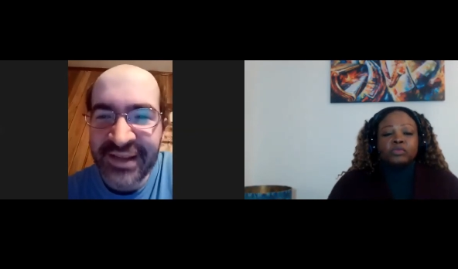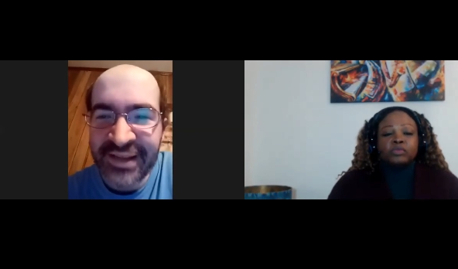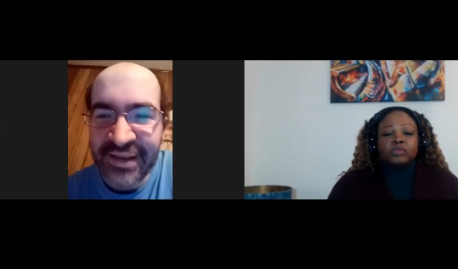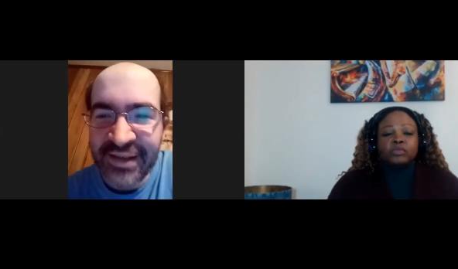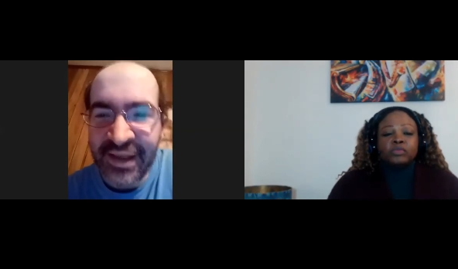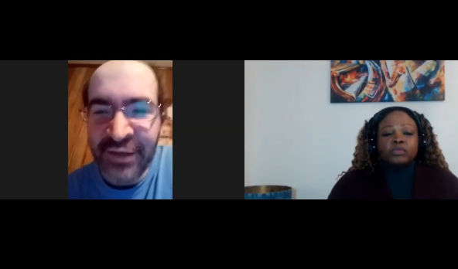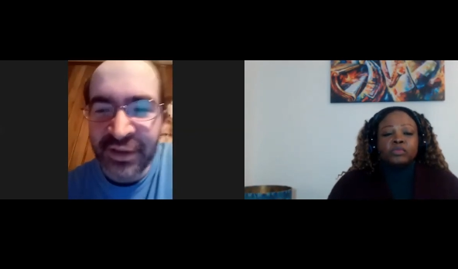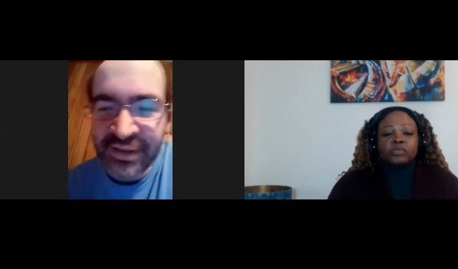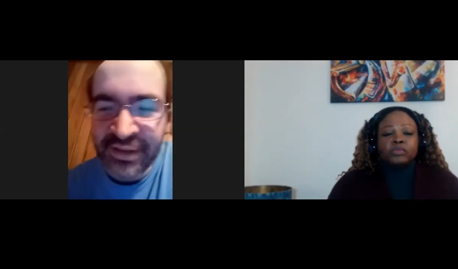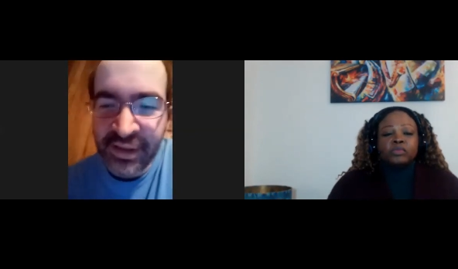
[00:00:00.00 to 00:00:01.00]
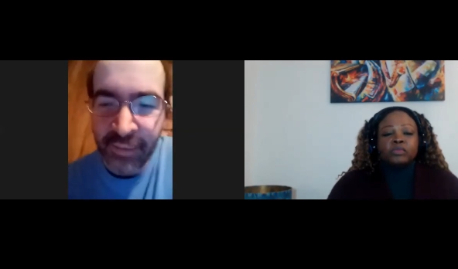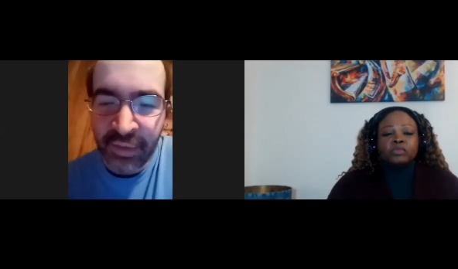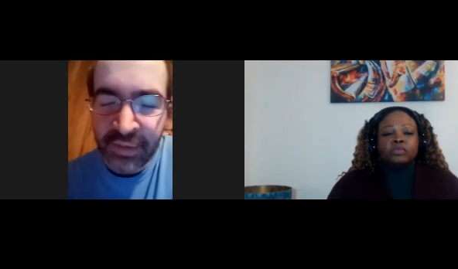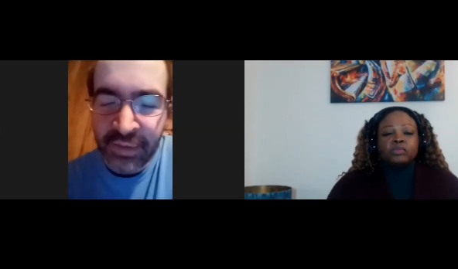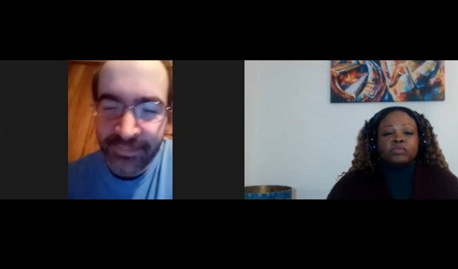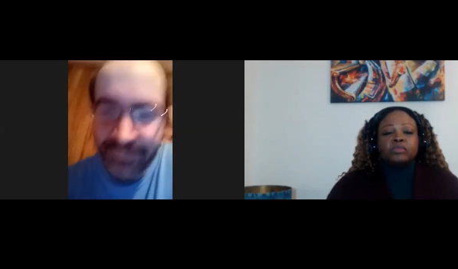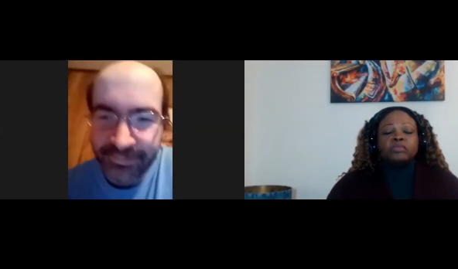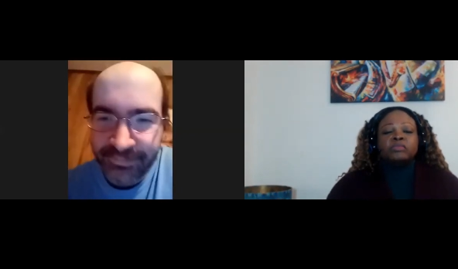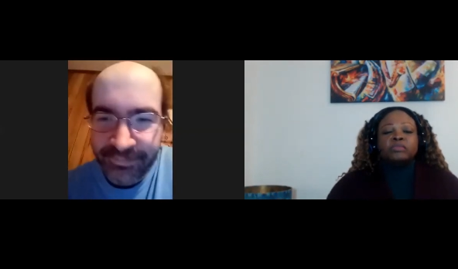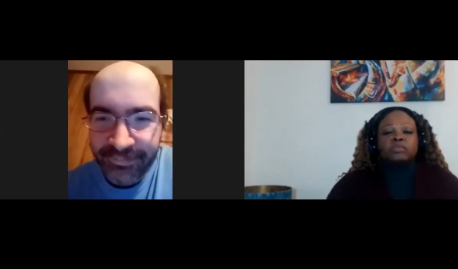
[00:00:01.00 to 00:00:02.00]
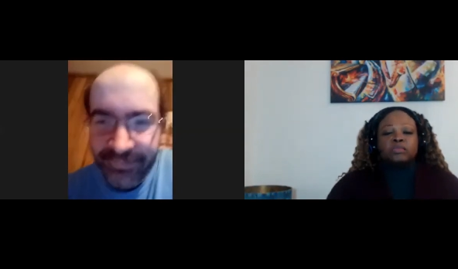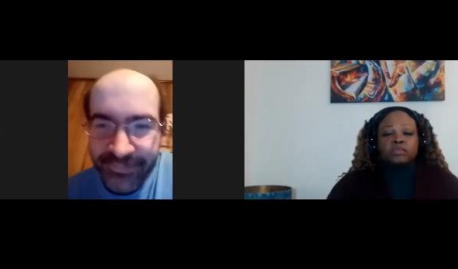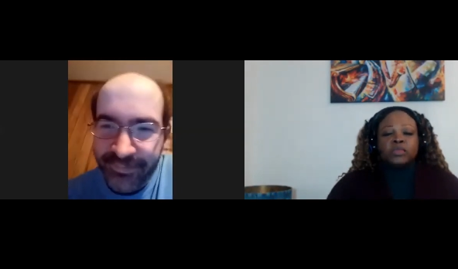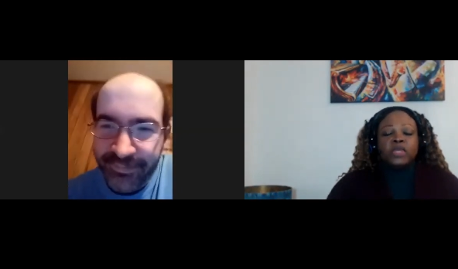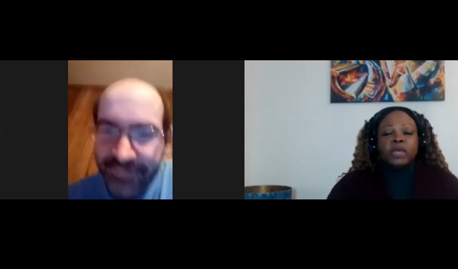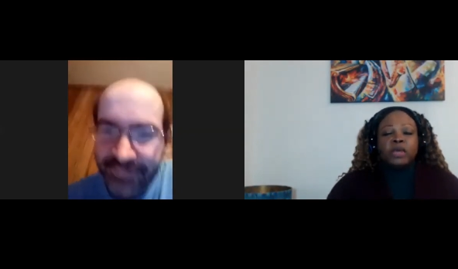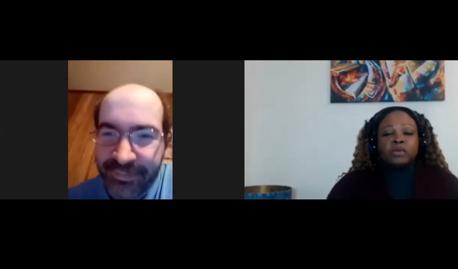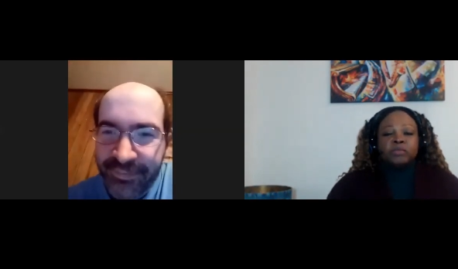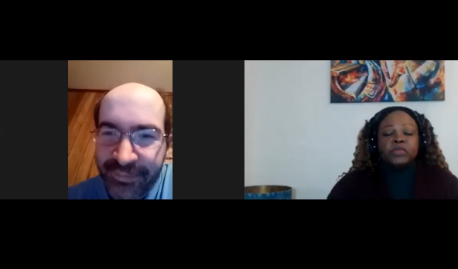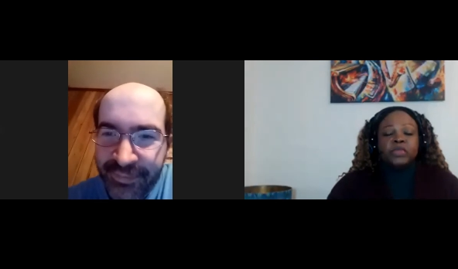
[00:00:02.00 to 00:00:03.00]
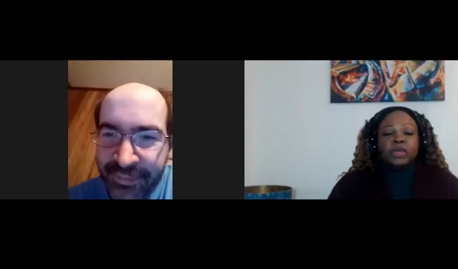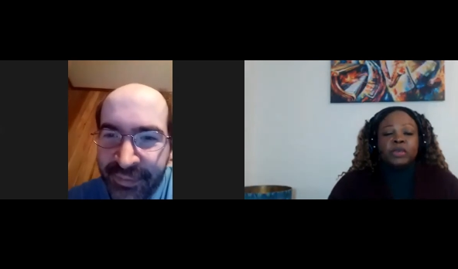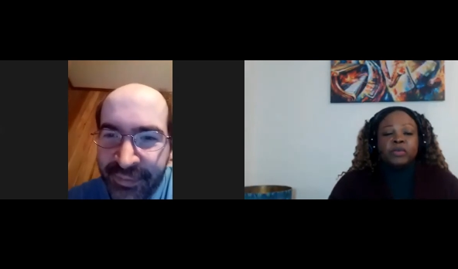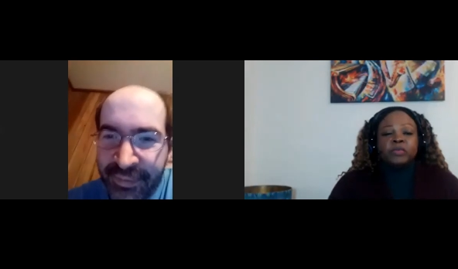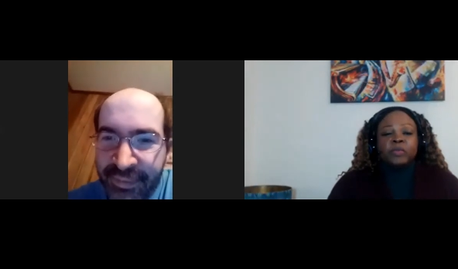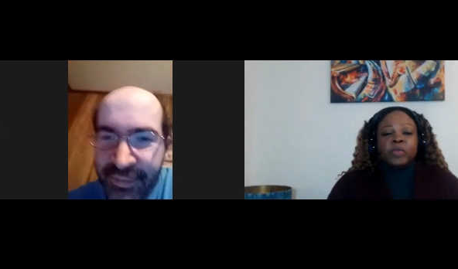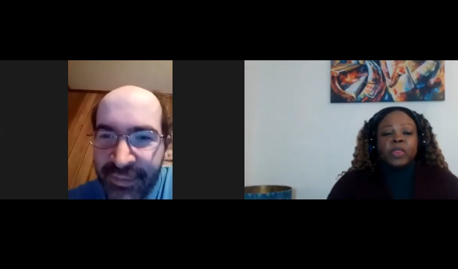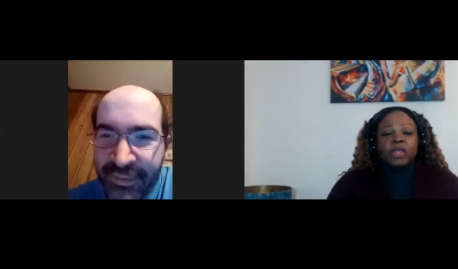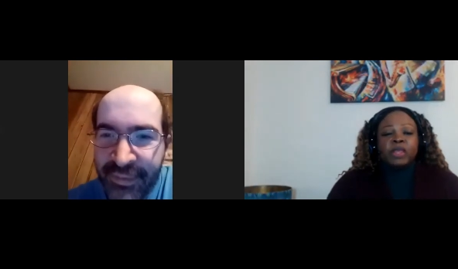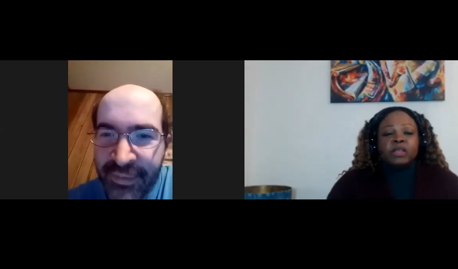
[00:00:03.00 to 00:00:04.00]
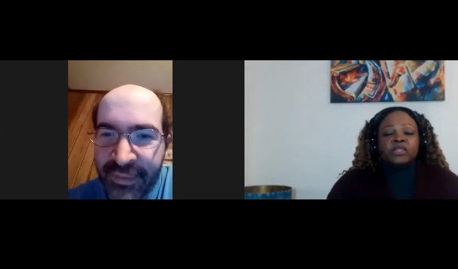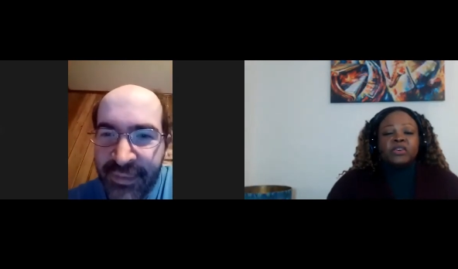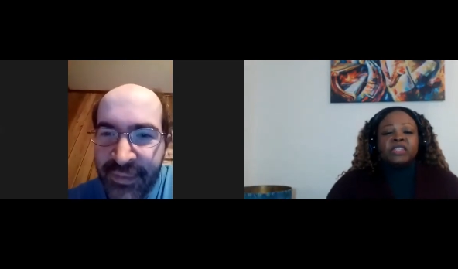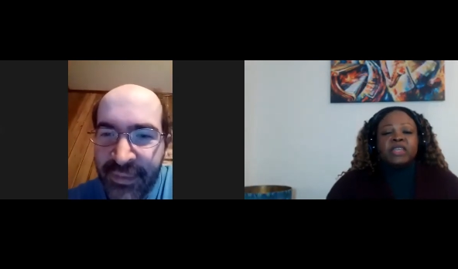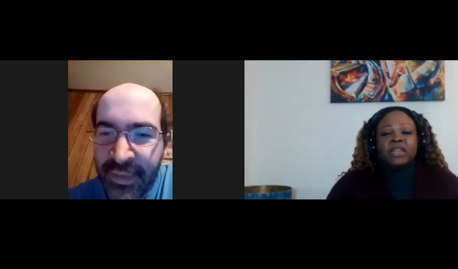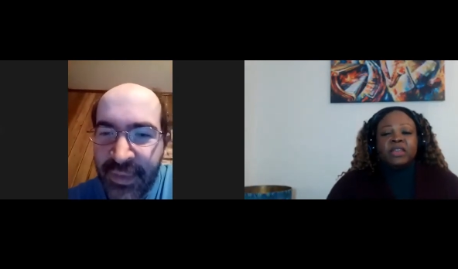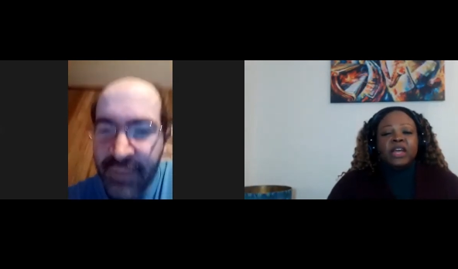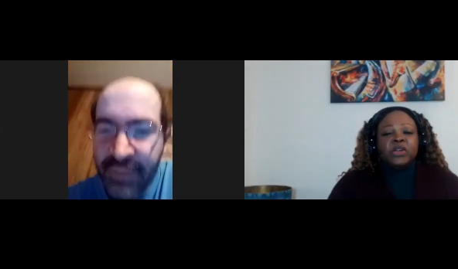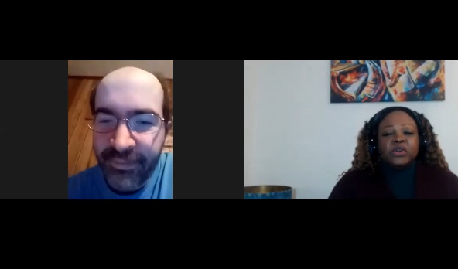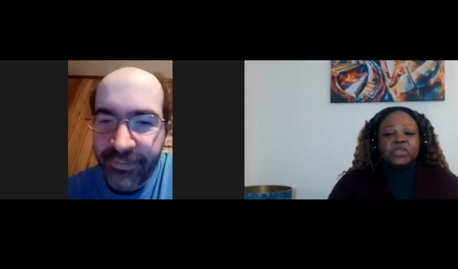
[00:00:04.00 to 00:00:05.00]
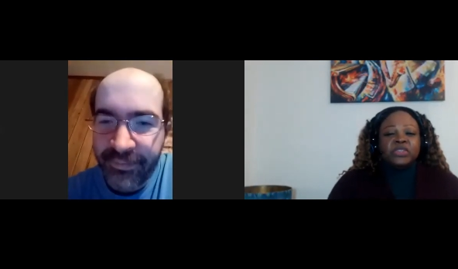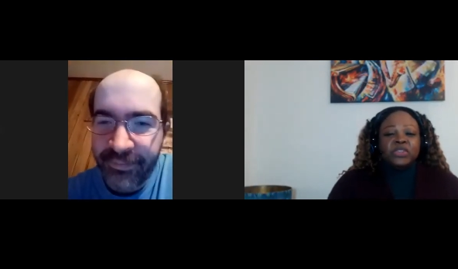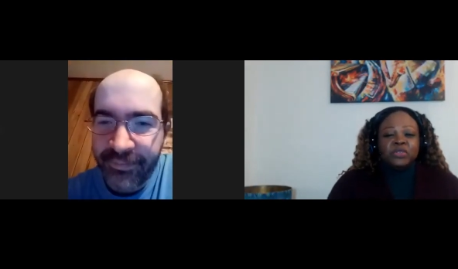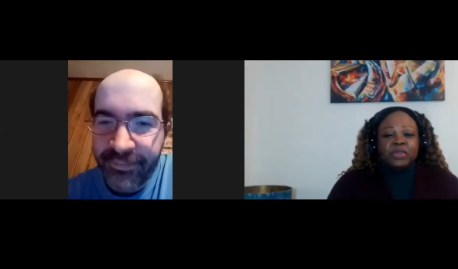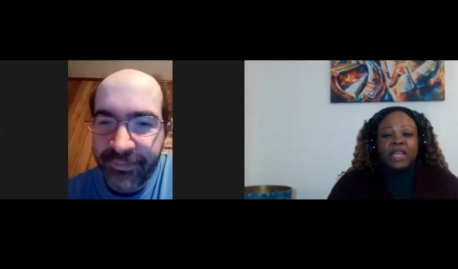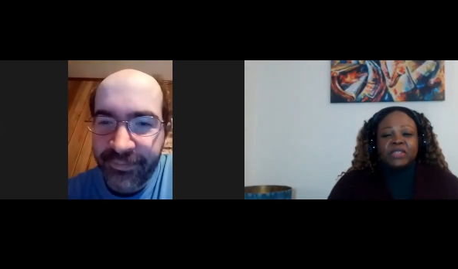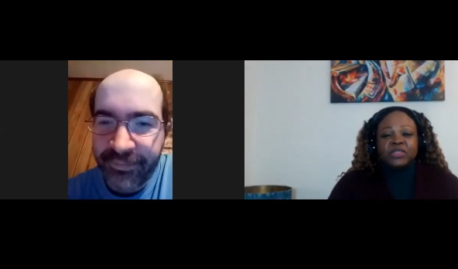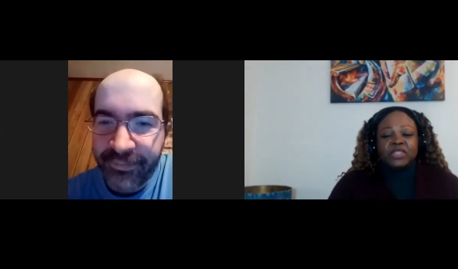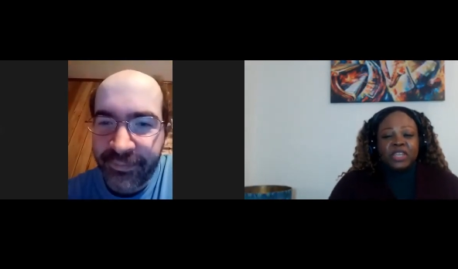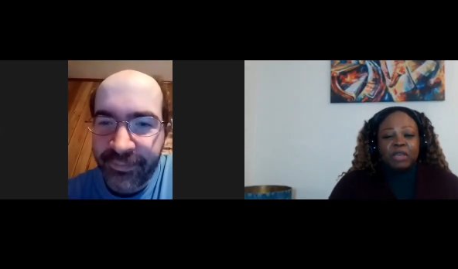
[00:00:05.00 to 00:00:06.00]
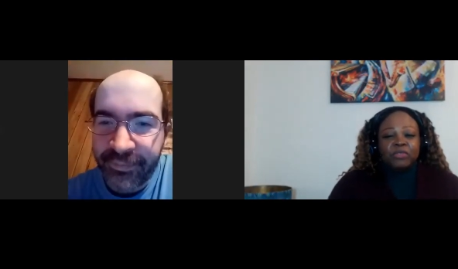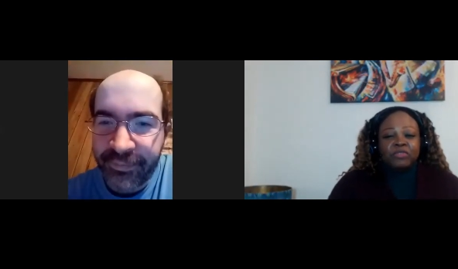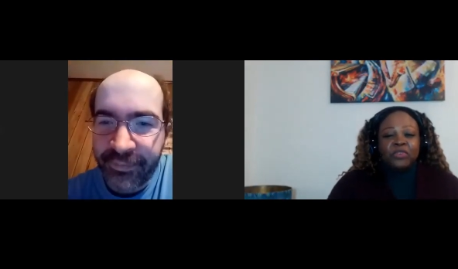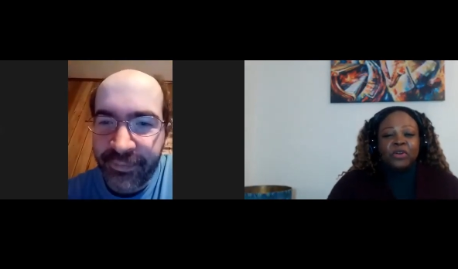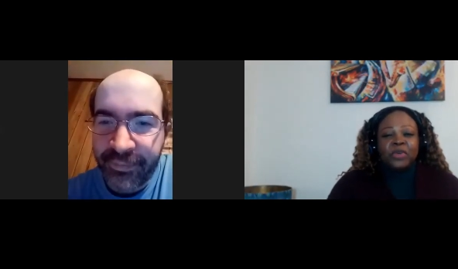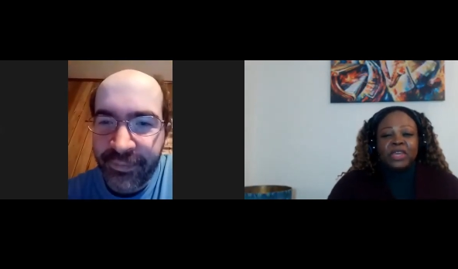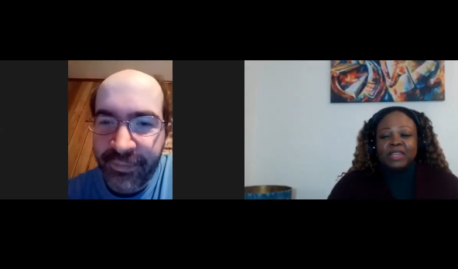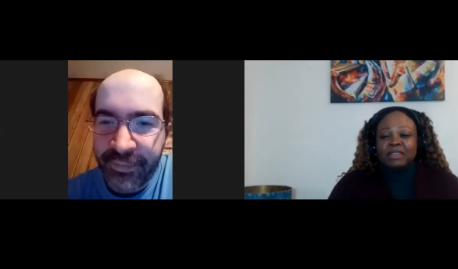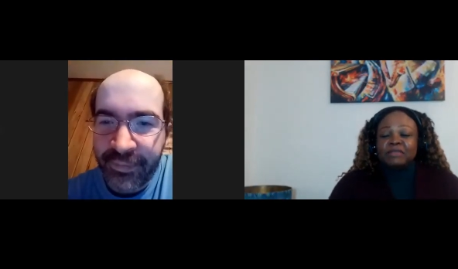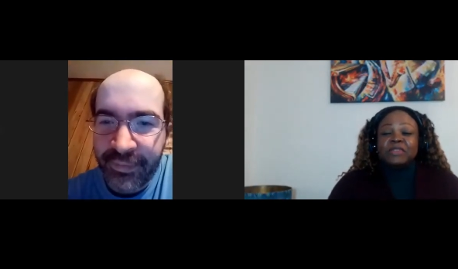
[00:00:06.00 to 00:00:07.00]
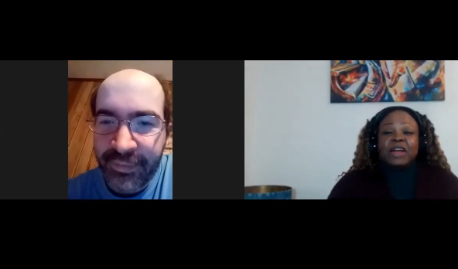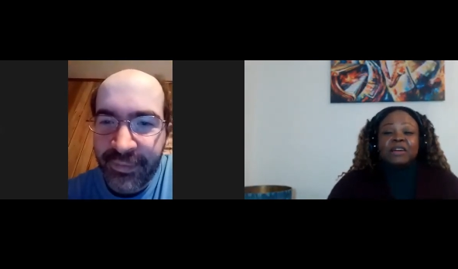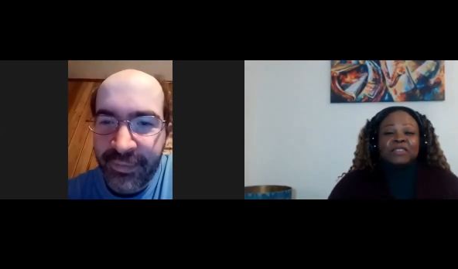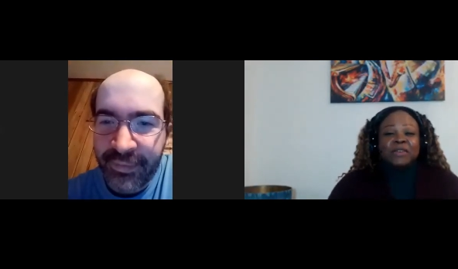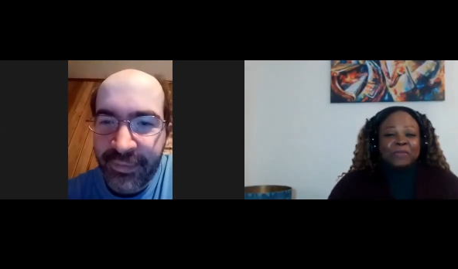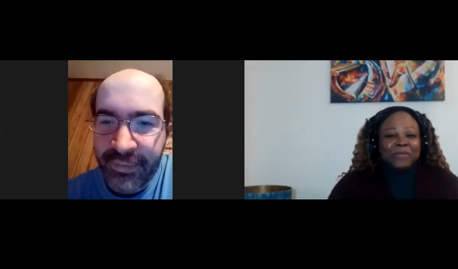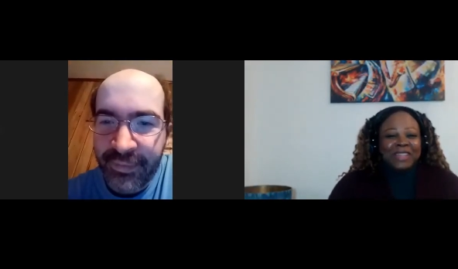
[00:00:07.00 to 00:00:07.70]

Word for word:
Speaker 1: 600 and something.
Speaker 2: Mm, yeah, yeah. So, is there any other good news you'd like to share before we round up?